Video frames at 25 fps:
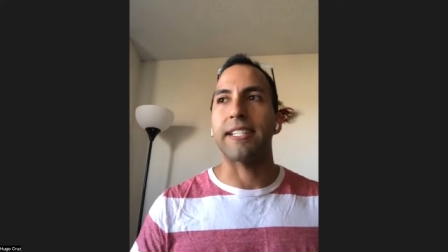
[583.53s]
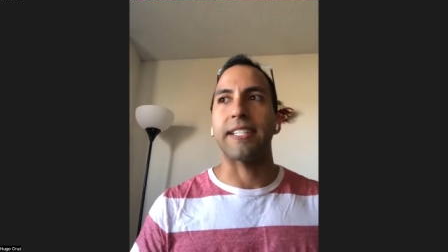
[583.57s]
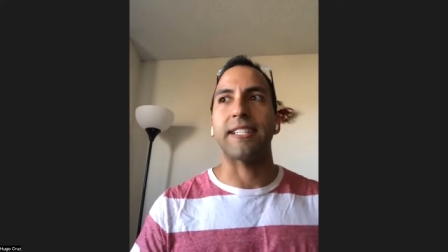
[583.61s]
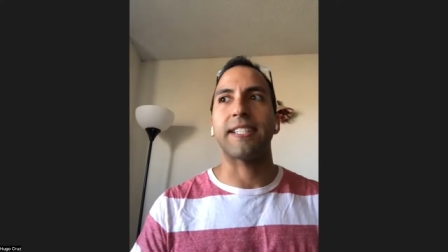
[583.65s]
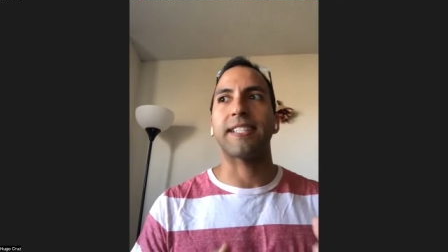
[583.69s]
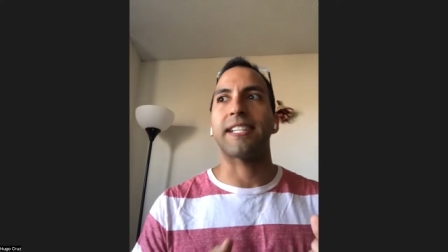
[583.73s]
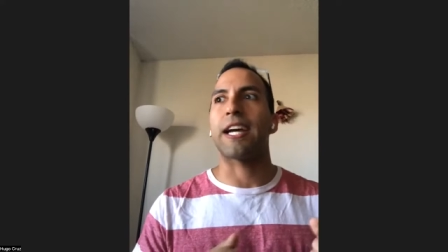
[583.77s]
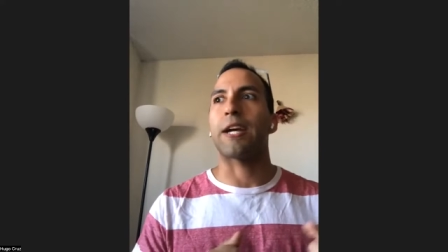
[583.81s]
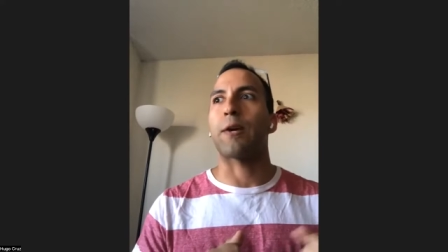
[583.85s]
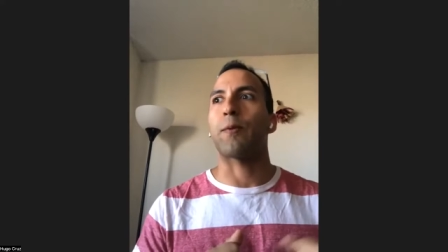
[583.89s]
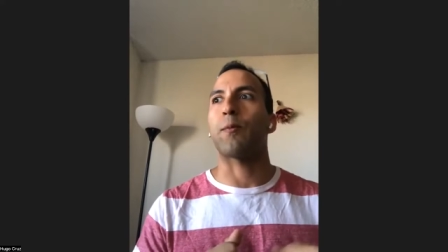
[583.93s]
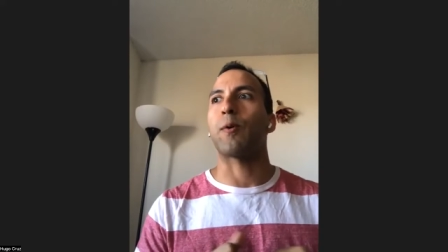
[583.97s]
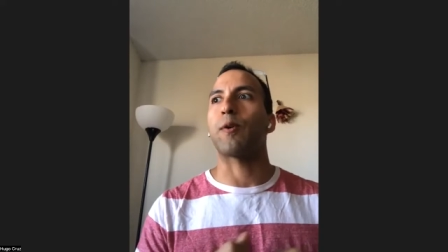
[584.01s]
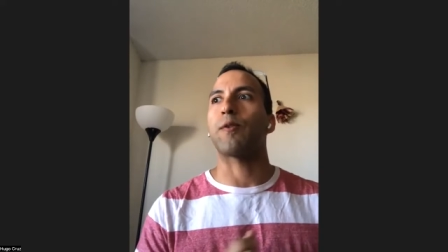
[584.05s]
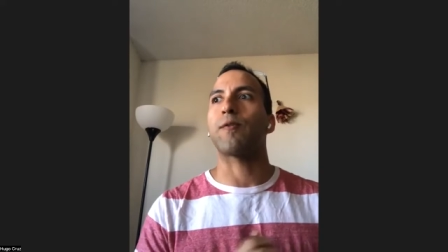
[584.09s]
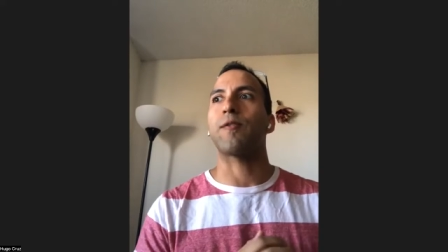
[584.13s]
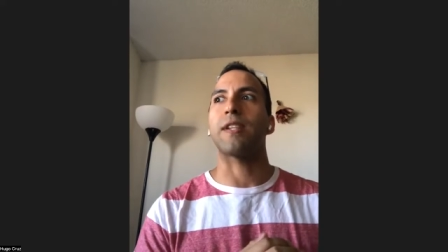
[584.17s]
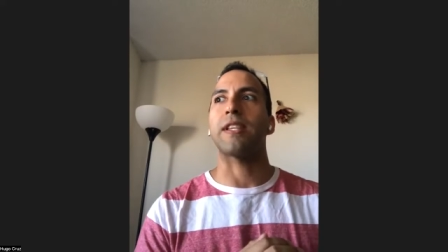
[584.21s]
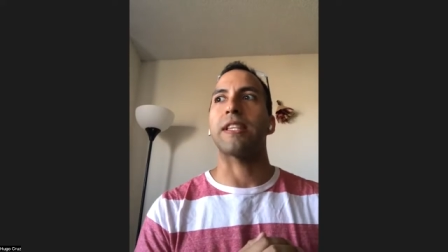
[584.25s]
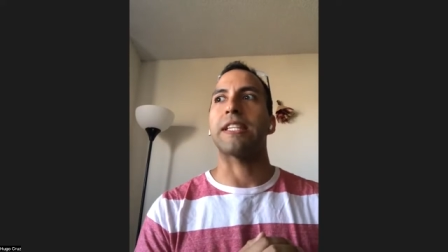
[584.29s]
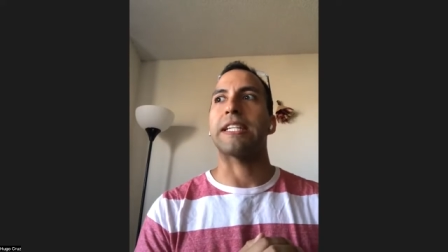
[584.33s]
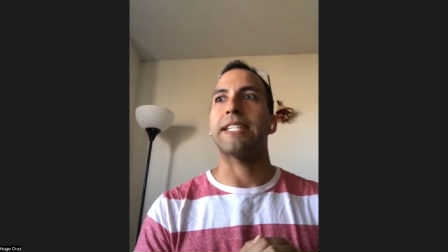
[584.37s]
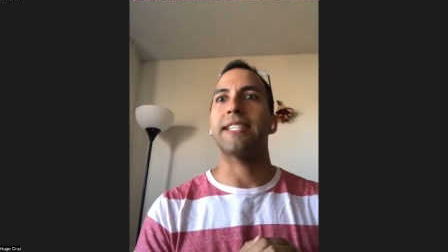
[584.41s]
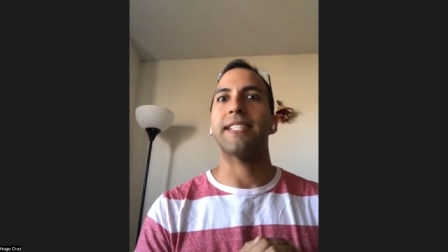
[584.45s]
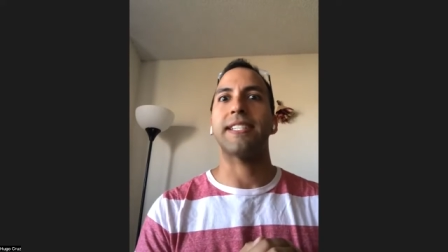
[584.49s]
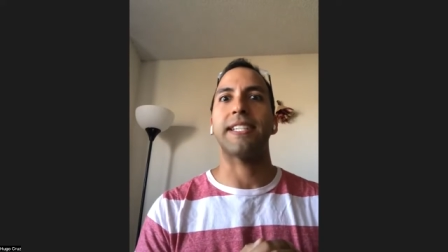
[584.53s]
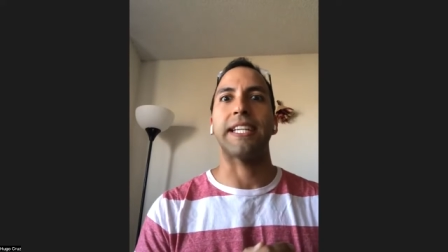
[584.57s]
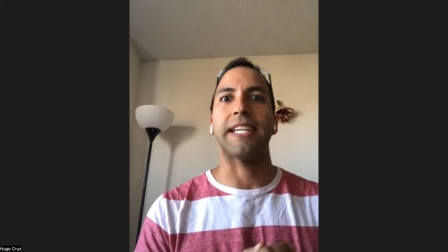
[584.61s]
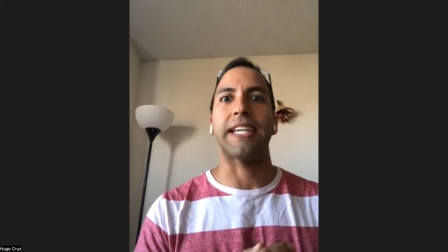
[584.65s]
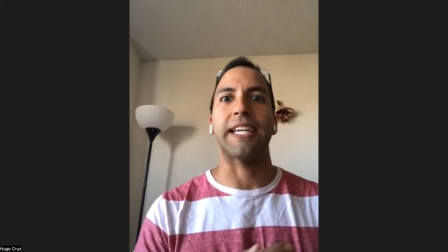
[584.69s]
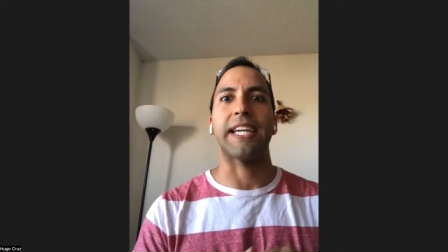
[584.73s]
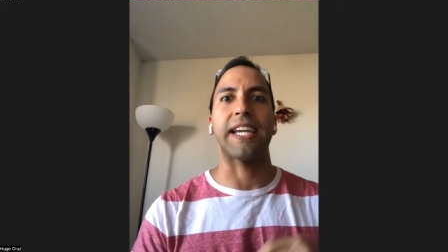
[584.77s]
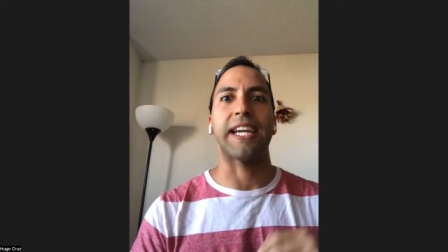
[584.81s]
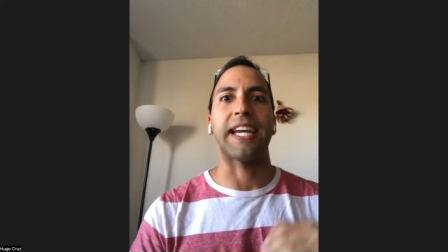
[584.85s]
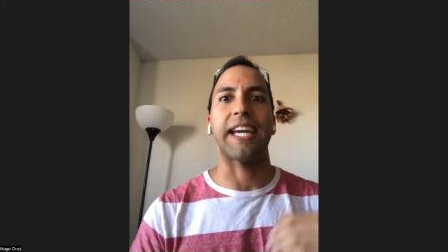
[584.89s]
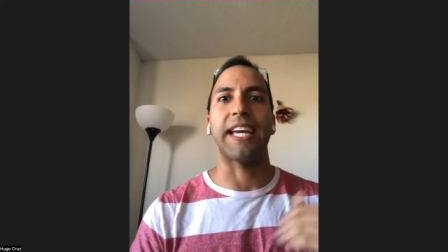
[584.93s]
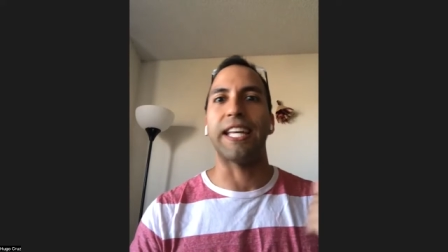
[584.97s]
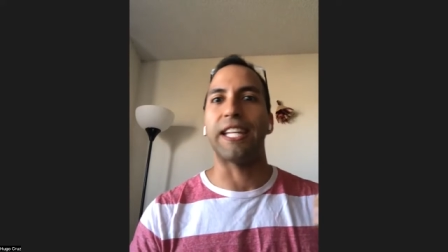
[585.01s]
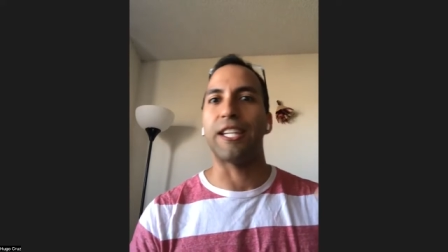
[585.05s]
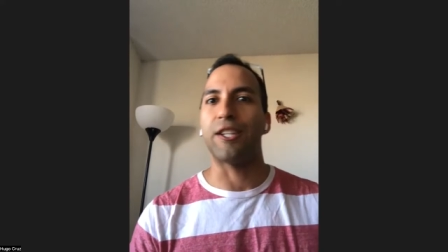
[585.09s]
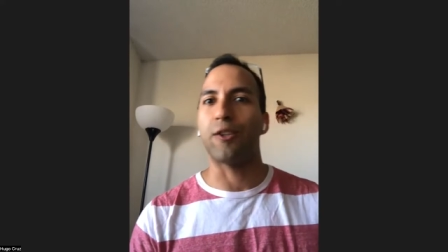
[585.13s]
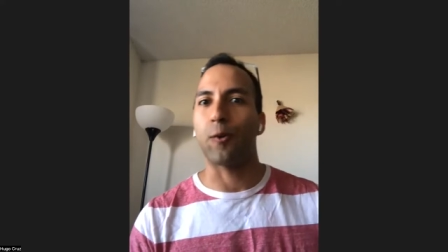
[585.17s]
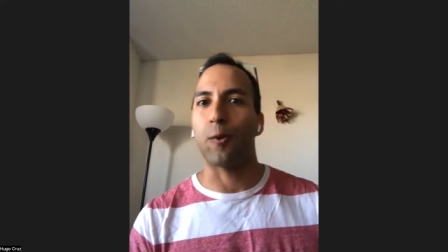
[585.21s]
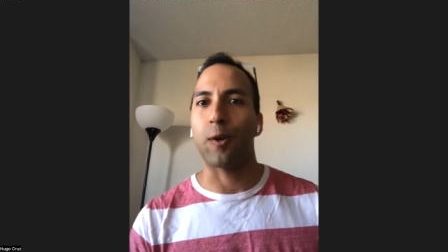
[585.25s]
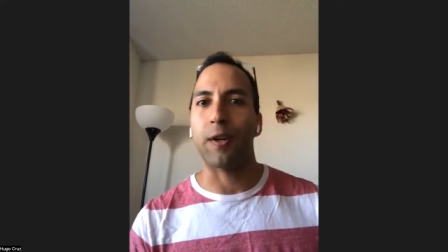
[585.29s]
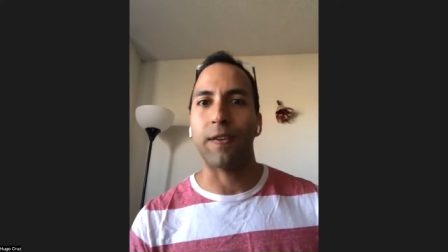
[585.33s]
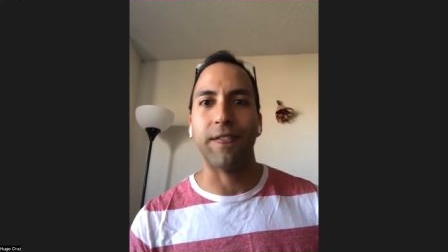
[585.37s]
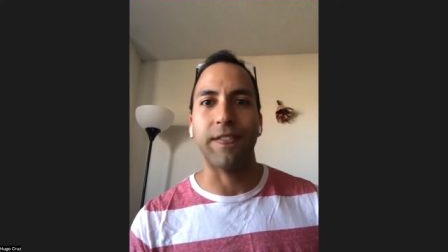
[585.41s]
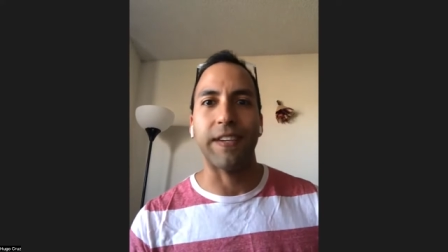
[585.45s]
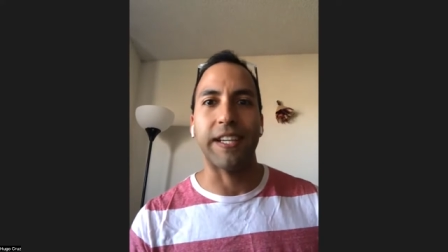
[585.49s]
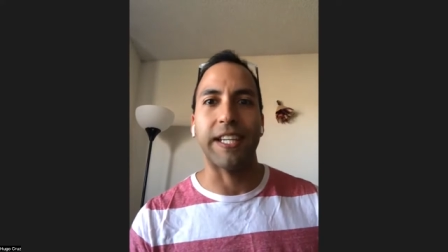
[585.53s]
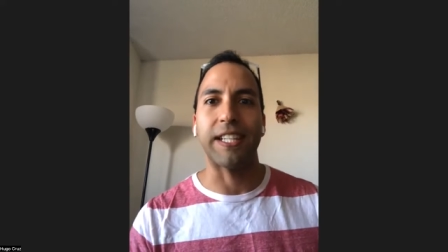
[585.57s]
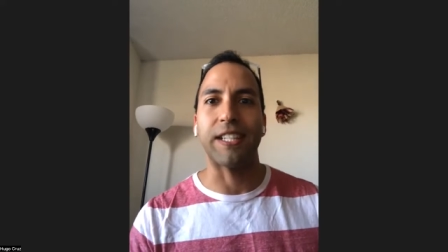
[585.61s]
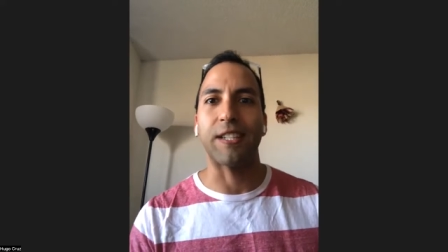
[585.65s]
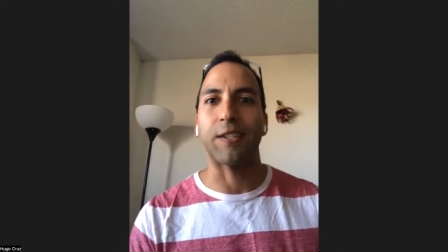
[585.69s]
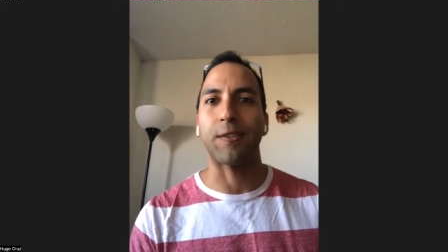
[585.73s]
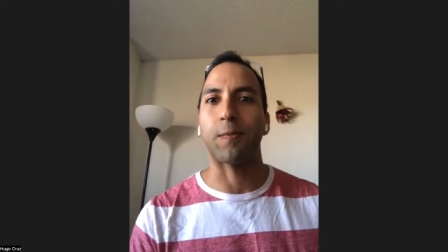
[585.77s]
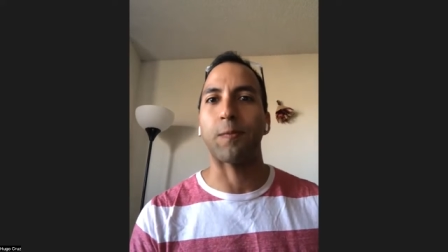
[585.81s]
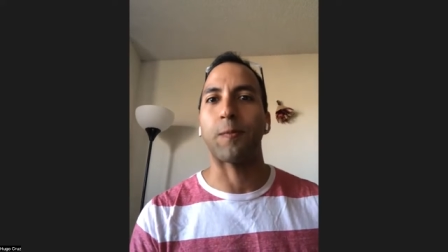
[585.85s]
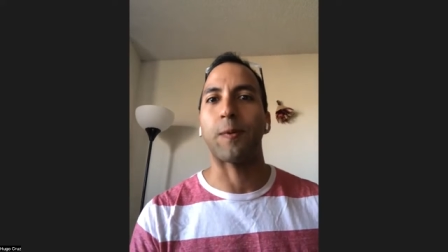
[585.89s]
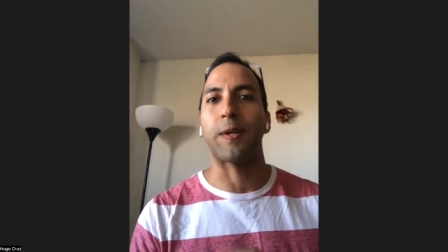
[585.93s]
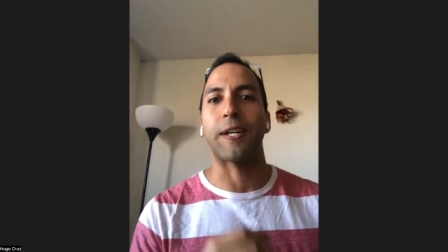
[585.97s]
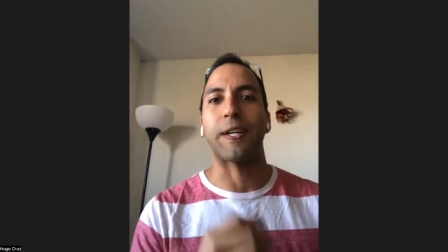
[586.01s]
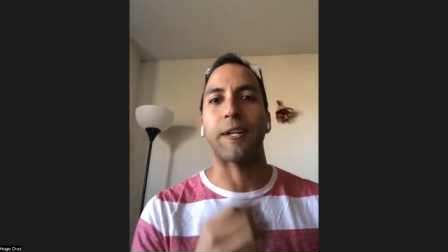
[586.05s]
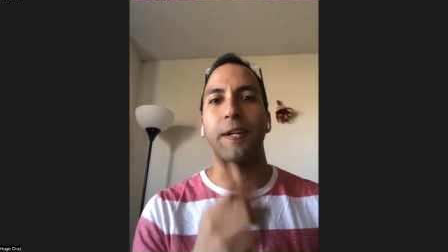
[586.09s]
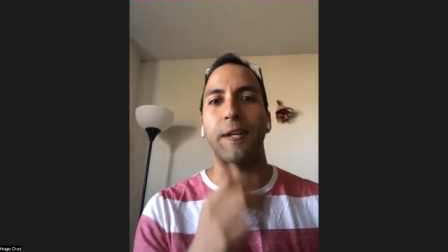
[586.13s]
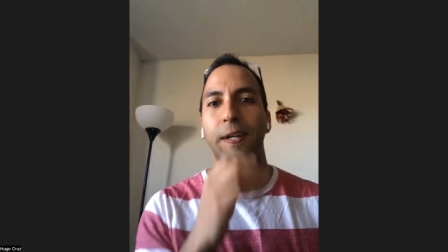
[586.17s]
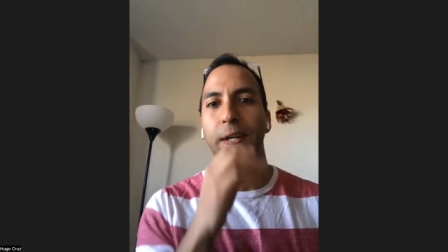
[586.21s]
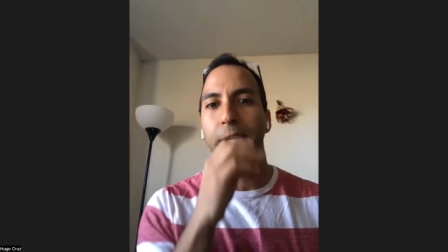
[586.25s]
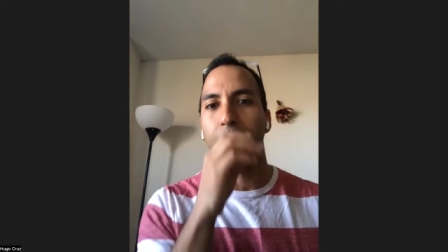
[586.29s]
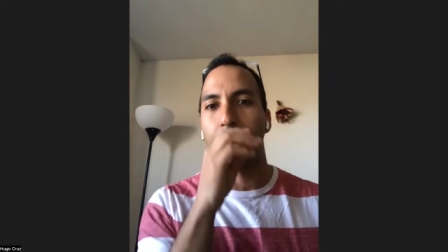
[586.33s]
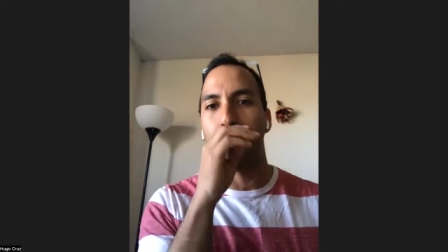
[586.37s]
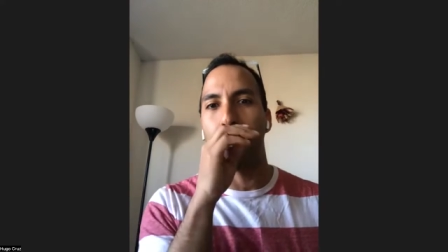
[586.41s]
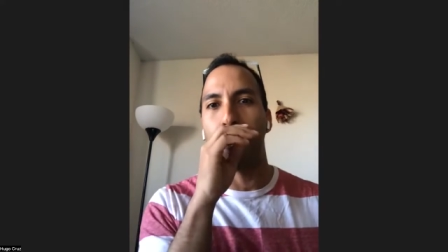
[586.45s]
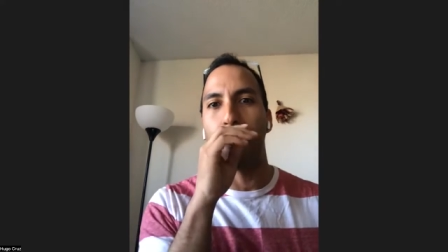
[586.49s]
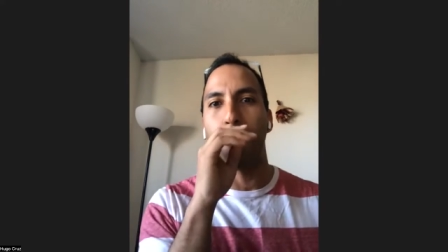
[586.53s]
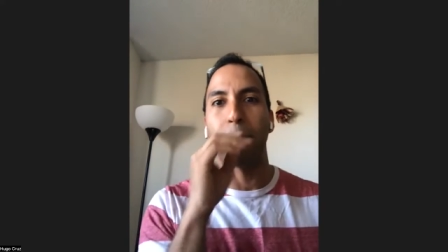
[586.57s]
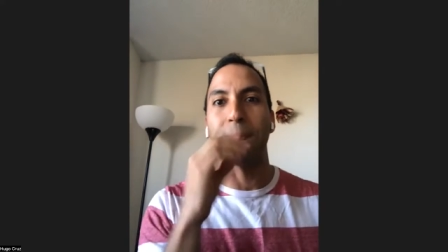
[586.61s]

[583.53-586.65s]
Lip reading: it's like we're releasing endorphins where